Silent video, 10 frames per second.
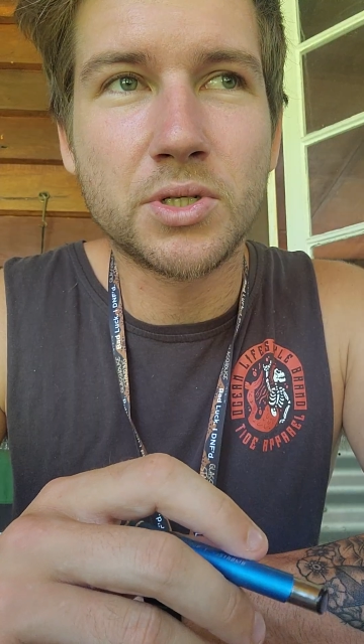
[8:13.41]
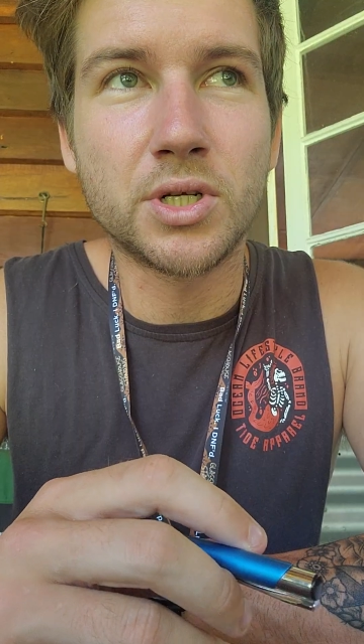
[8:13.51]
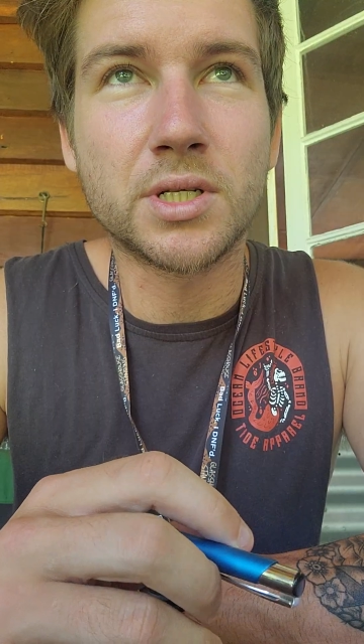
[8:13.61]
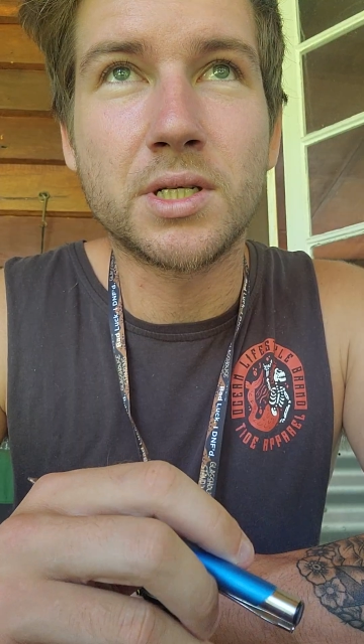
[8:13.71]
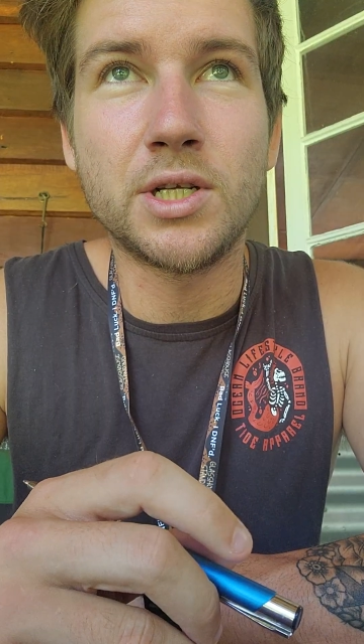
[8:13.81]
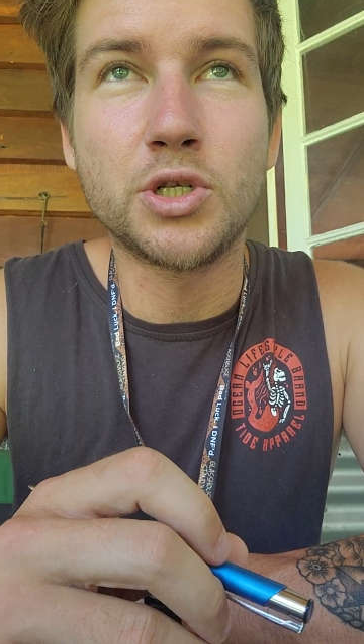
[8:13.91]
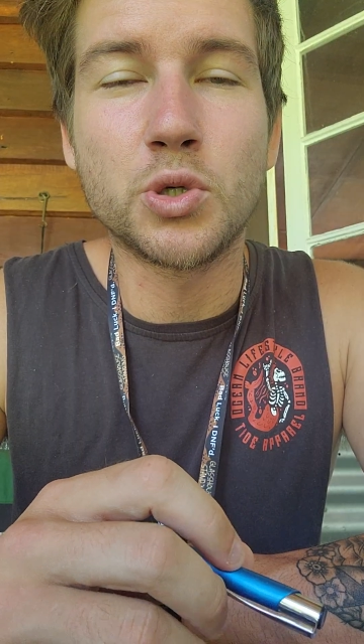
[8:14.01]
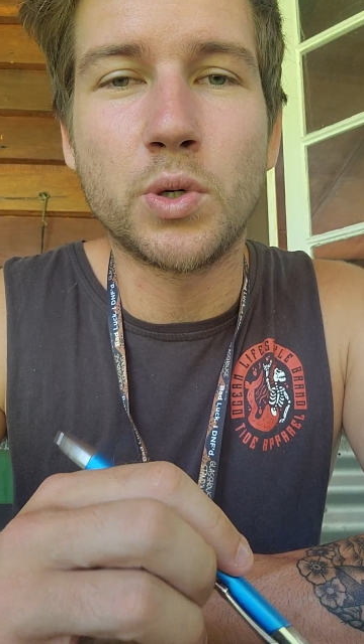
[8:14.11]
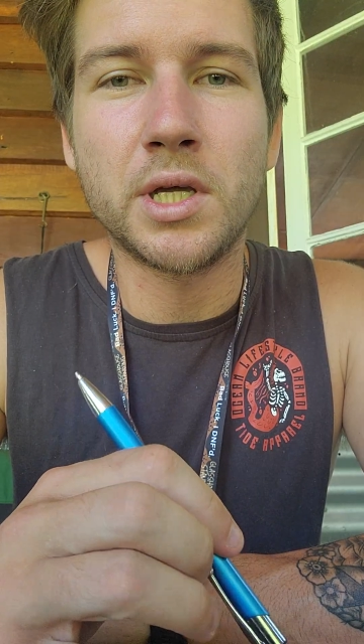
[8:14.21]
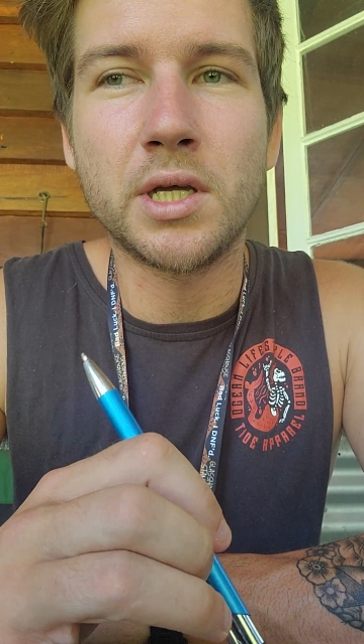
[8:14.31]
just
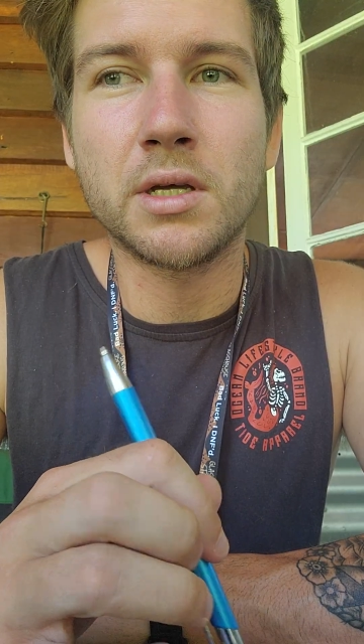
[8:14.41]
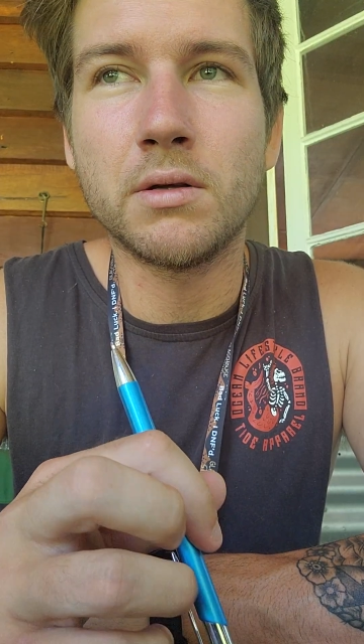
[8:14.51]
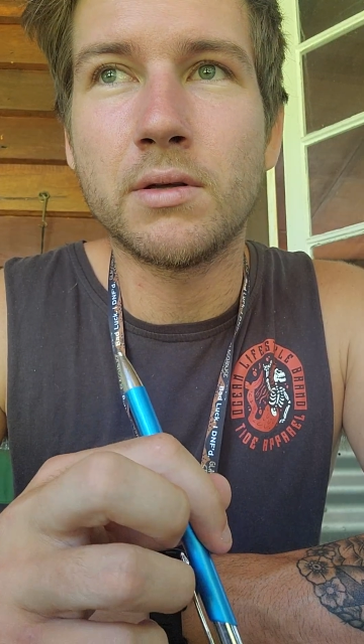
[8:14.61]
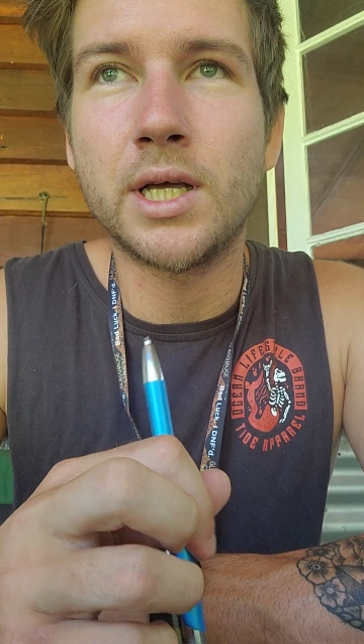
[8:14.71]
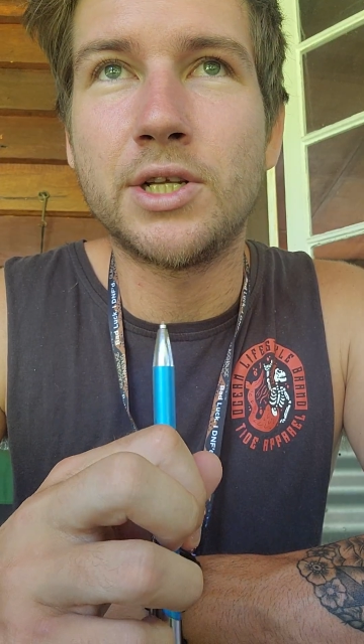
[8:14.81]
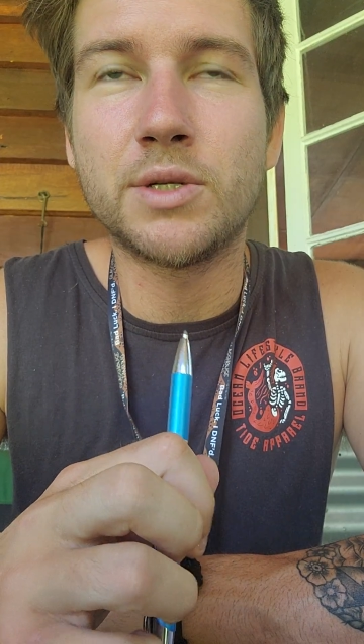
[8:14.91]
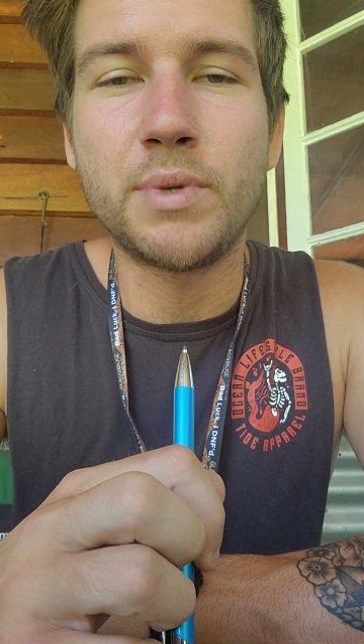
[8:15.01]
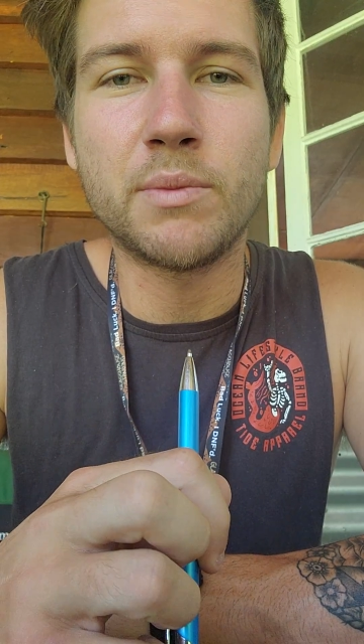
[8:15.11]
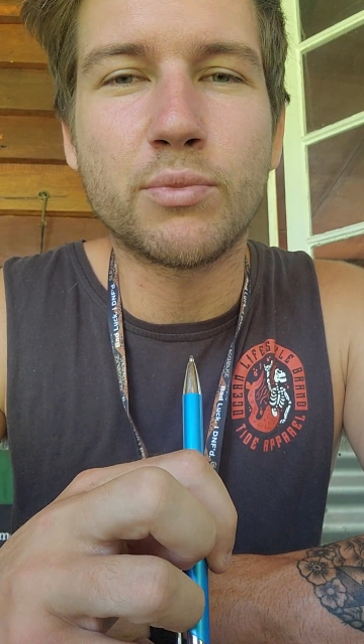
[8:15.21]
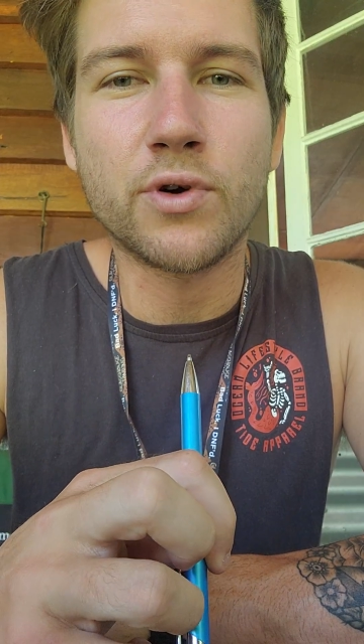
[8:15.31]
enjoying and just
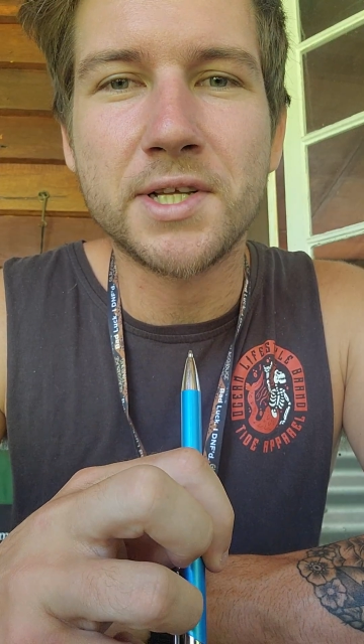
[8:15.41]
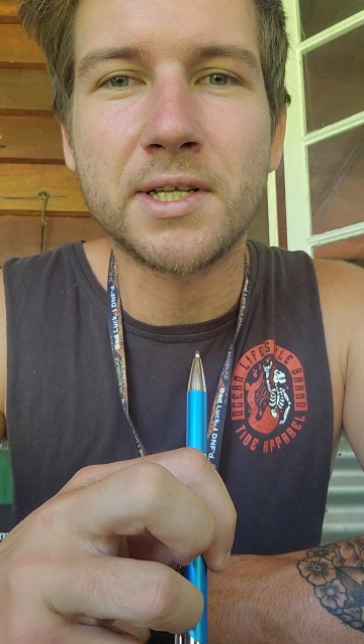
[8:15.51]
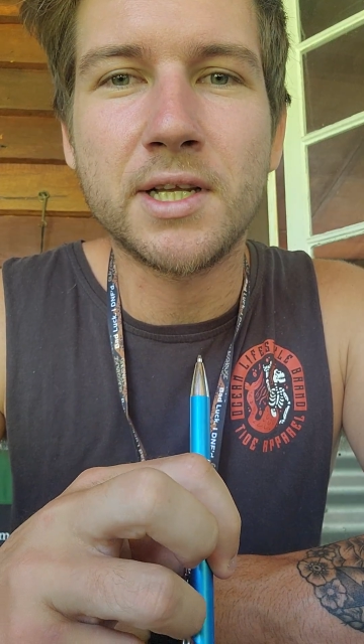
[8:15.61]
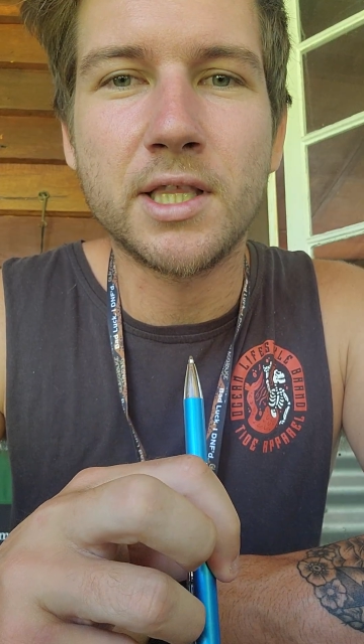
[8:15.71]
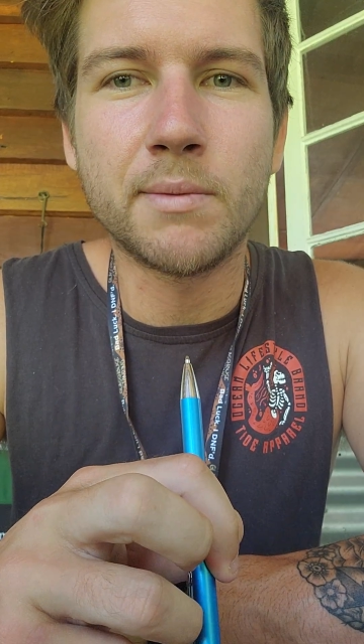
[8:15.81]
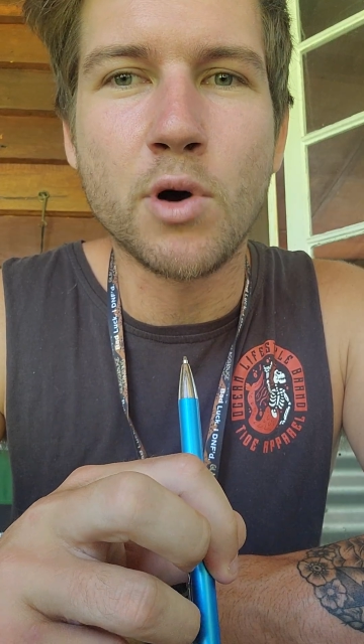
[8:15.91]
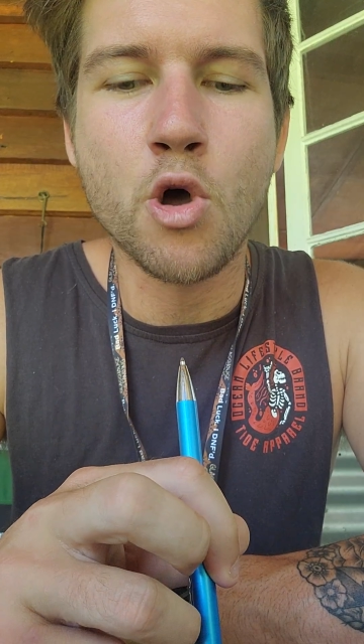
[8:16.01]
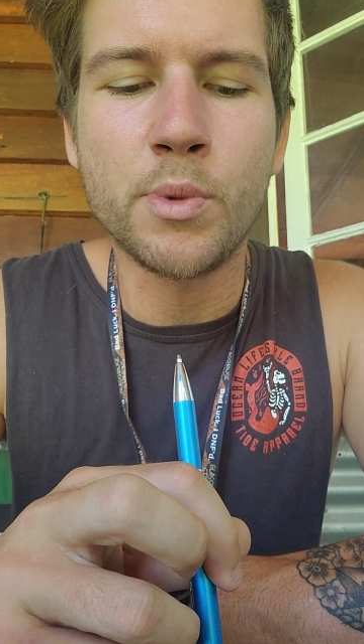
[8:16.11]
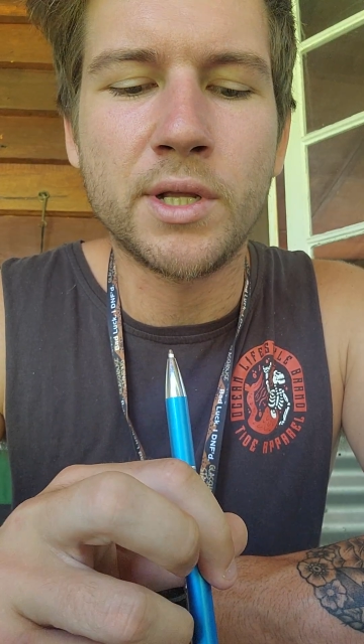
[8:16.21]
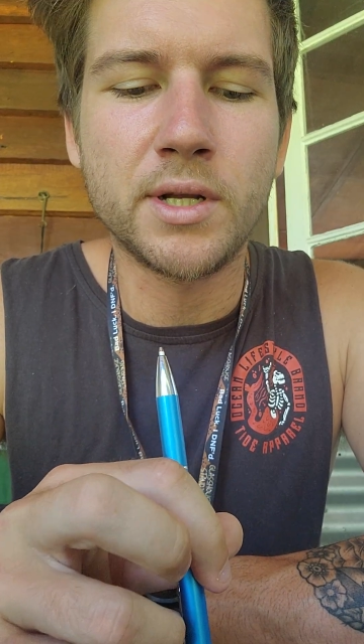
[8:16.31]
being present in the
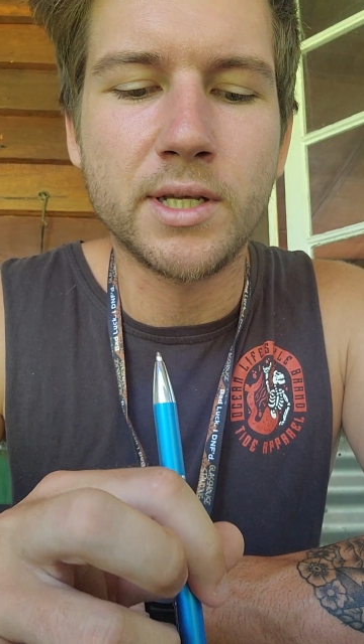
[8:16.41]
moment